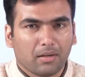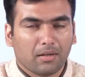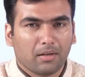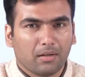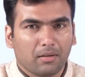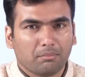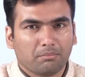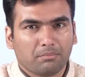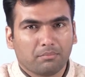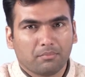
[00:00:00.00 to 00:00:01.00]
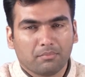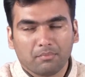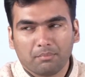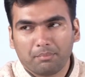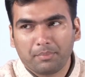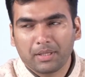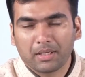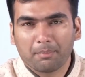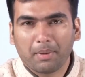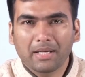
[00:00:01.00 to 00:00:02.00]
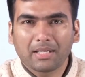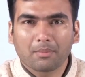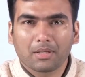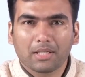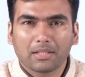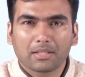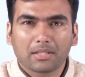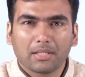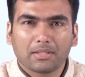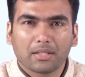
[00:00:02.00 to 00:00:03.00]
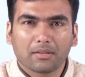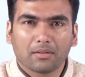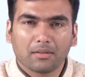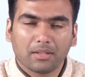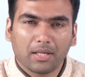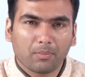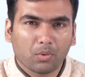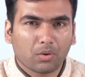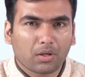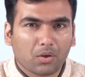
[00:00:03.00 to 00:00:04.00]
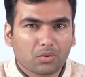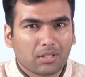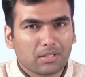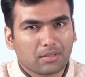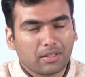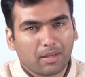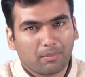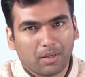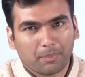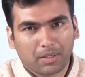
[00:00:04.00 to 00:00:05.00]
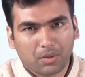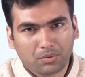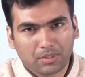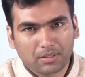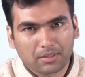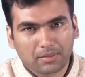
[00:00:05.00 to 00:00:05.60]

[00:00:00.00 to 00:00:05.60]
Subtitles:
Uh, Being a bicameral legislature, they have lower houses, they have upper houses.